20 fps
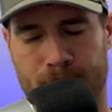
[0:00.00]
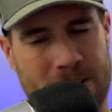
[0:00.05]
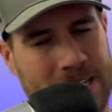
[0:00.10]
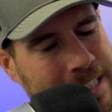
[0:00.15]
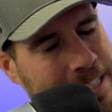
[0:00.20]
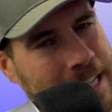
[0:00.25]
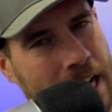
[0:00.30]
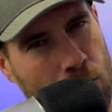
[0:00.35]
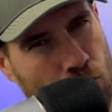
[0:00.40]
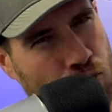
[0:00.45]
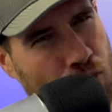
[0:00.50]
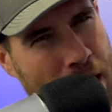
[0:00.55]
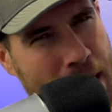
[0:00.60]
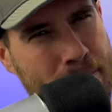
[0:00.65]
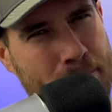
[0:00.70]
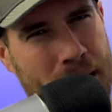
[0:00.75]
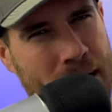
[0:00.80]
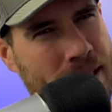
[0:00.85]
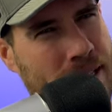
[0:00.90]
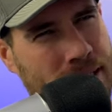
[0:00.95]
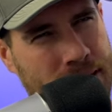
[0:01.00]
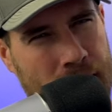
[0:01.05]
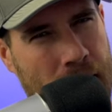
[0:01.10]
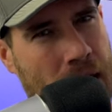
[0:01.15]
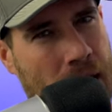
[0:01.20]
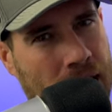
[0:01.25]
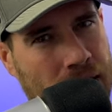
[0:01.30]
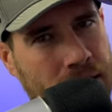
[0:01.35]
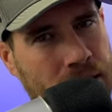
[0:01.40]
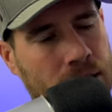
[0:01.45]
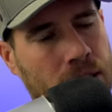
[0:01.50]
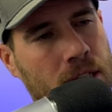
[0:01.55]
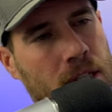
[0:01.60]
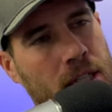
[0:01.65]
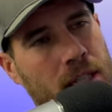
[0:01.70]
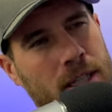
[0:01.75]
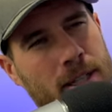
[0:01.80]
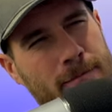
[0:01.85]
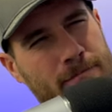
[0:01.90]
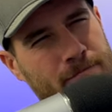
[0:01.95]
it's not right by the dock
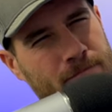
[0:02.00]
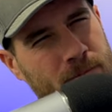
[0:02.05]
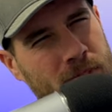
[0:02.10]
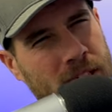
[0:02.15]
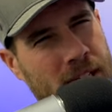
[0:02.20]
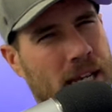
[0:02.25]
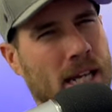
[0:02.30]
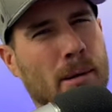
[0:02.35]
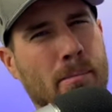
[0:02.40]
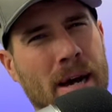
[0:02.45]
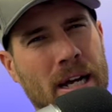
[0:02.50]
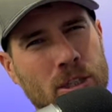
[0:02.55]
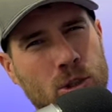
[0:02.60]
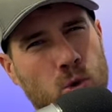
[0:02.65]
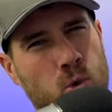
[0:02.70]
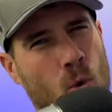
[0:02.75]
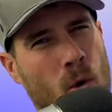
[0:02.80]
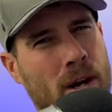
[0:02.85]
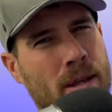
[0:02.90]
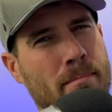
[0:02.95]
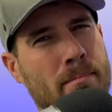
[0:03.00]
get about 20